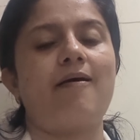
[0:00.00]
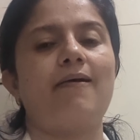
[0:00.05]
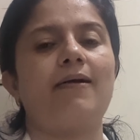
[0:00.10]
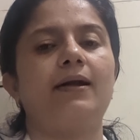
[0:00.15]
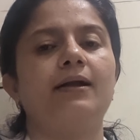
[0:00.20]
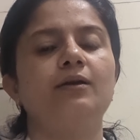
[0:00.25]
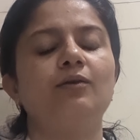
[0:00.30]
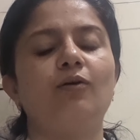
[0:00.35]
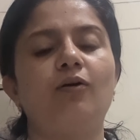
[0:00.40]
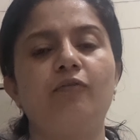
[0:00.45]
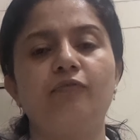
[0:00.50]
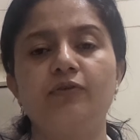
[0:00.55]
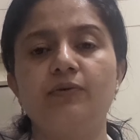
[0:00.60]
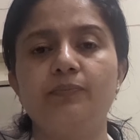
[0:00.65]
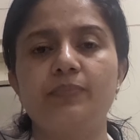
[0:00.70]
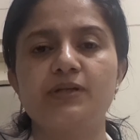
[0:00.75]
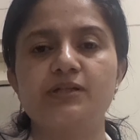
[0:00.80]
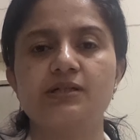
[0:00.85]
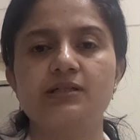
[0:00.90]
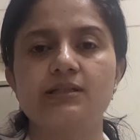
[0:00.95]
And often
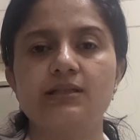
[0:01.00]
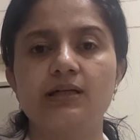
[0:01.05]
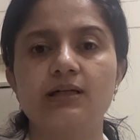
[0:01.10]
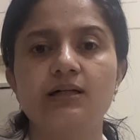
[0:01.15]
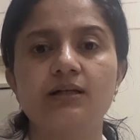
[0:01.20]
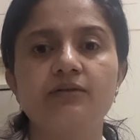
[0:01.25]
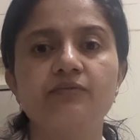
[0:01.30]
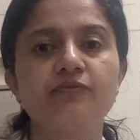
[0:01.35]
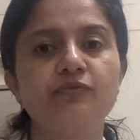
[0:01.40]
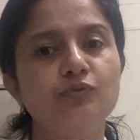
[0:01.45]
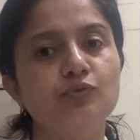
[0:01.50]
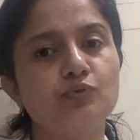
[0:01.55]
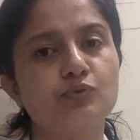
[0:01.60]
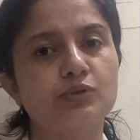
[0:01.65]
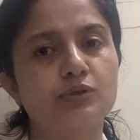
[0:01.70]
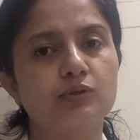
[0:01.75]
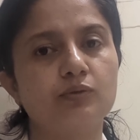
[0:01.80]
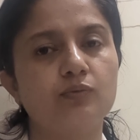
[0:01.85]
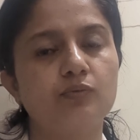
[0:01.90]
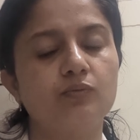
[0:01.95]
patients are
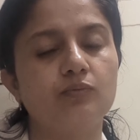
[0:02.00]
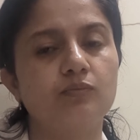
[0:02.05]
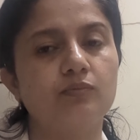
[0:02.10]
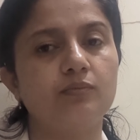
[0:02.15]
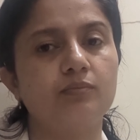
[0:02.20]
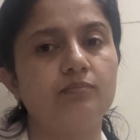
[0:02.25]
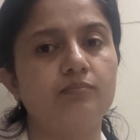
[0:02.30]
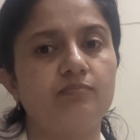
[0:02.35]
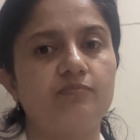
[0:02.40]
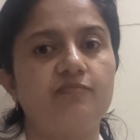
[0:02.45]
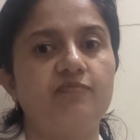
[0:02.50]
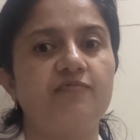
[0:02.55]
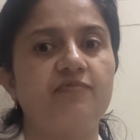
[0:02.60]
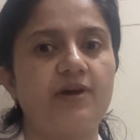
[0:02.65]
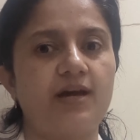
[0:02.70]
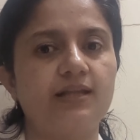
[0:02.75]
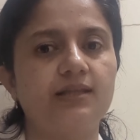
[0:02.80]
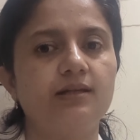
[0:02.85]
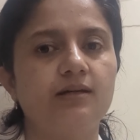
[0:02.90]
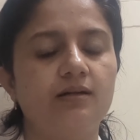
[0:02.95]
confused
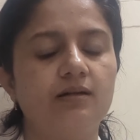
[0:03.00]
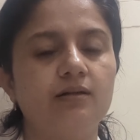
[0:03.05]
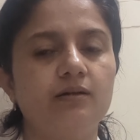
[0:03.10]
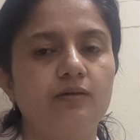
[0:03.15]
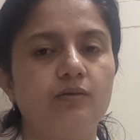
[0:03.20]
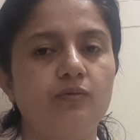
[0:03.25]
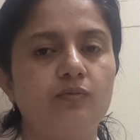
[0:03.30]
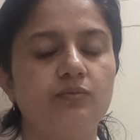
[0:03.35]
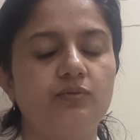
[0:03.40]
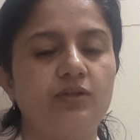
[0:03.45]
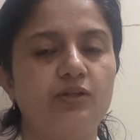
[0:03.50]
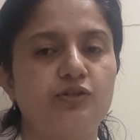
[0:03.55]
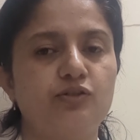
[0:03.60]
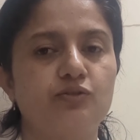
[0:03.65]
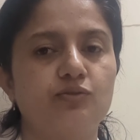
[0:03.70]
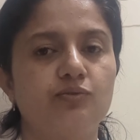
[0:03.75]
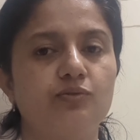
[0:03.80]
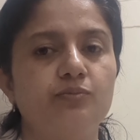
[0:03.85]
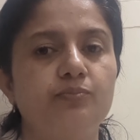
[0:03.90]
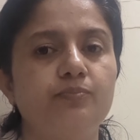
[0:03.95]
whether they
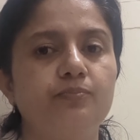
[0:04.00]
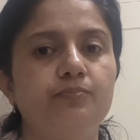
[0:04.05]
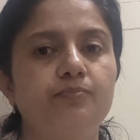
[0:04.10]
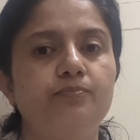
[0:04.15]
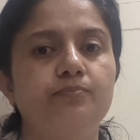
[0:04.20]
should